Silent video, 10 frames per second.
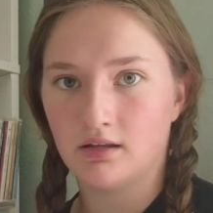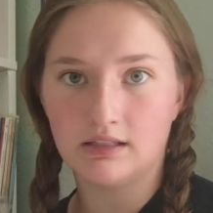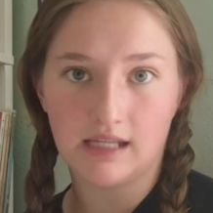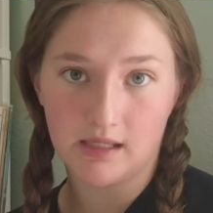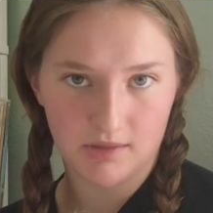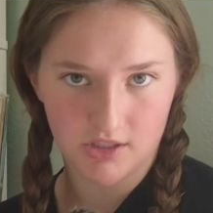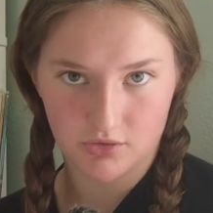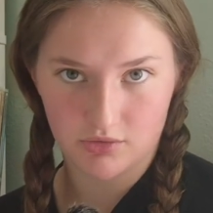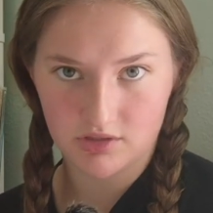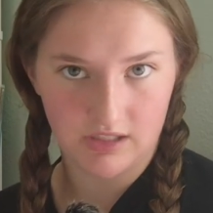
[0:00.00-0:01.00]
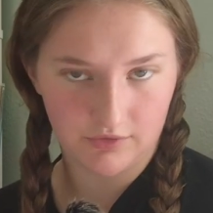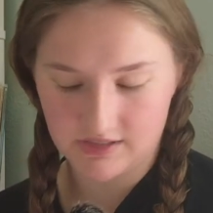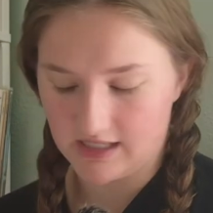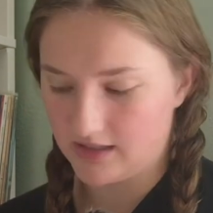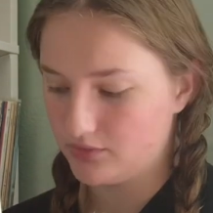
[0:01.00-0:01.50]
Debut,
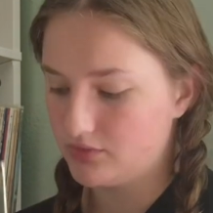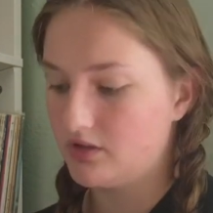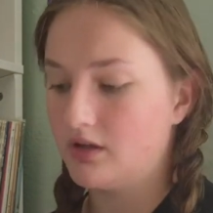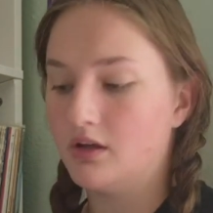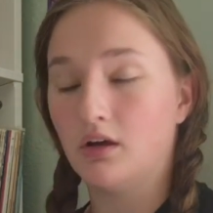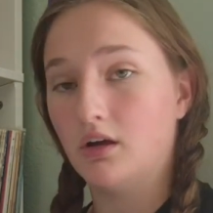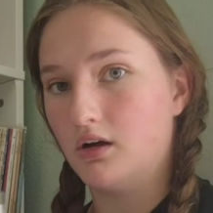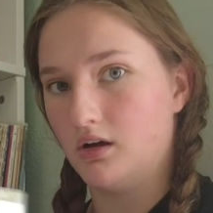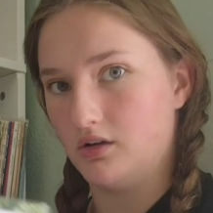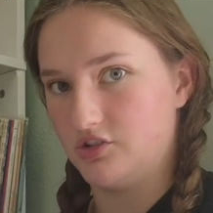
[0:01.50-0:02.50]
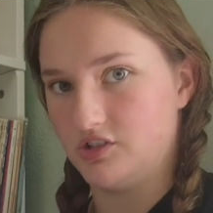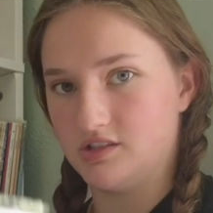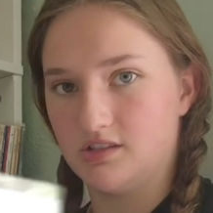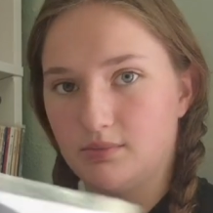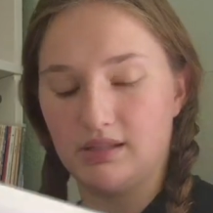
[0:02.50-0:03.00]
self-titled, on
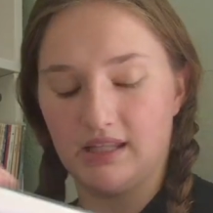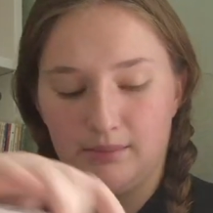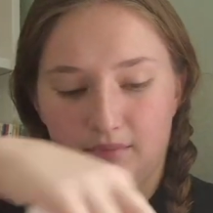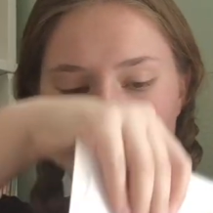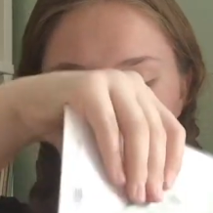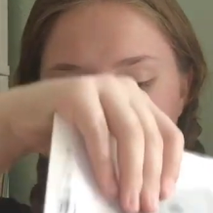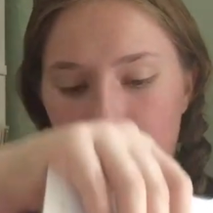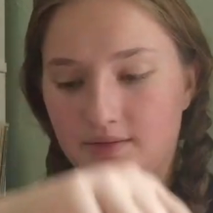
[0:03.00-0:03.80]
just plain black.